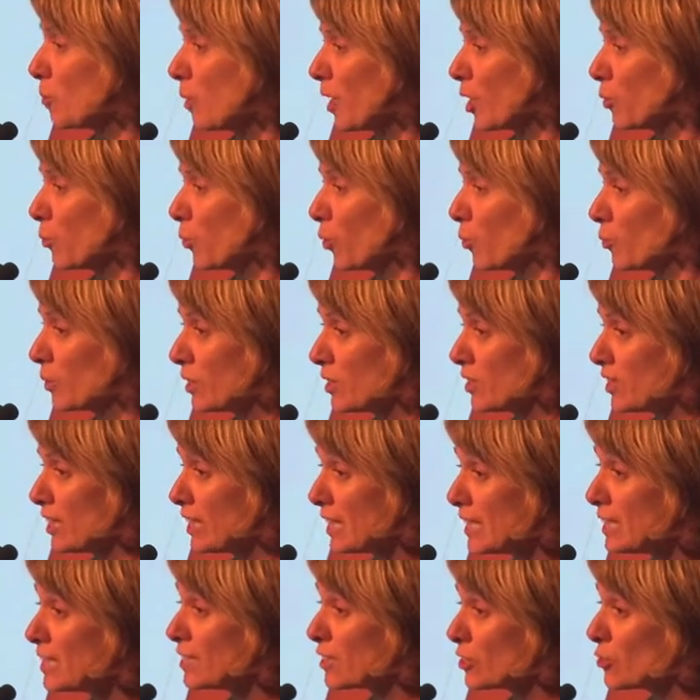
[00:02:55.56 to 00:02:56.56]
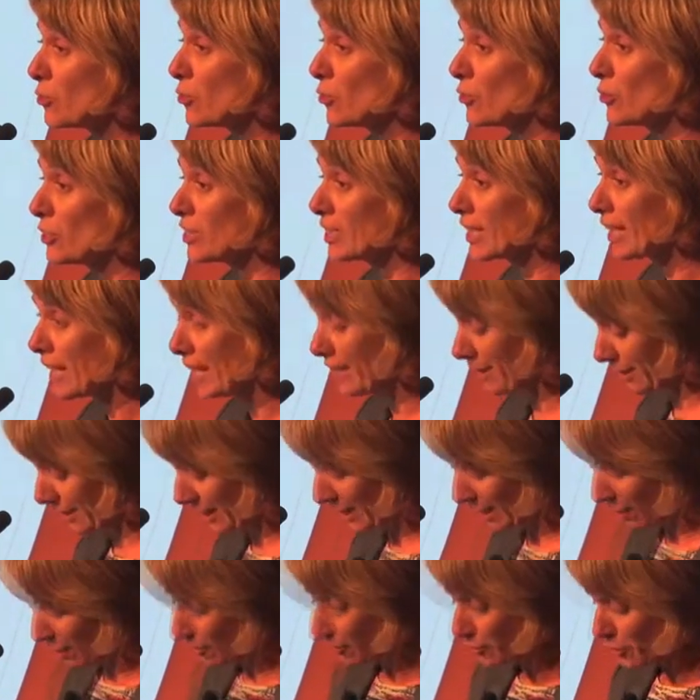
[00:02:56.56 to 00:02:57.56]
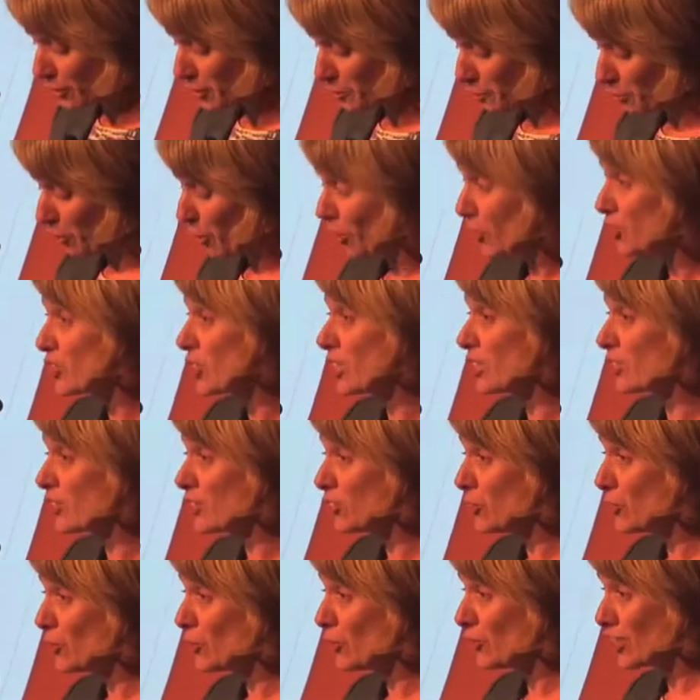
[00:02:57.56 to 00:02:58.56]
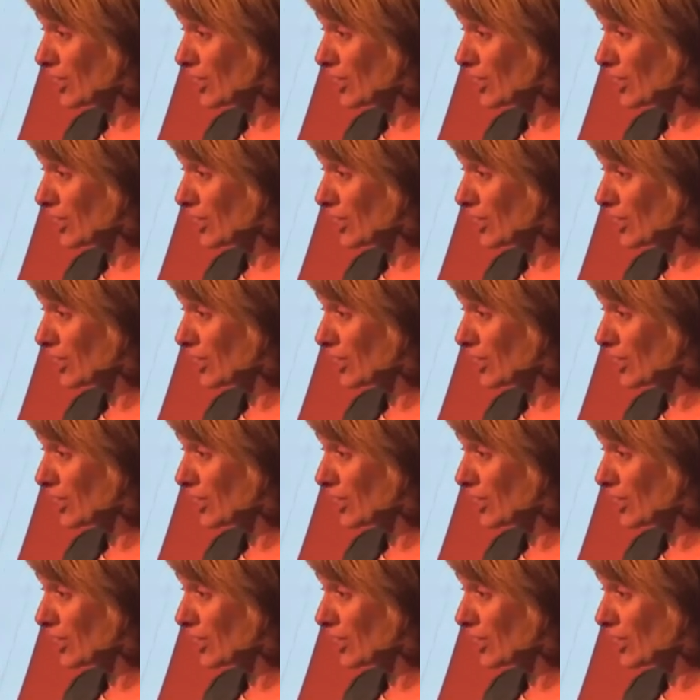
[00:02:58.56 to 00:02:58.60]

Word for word: about what we need to do to get there. IF is a project to do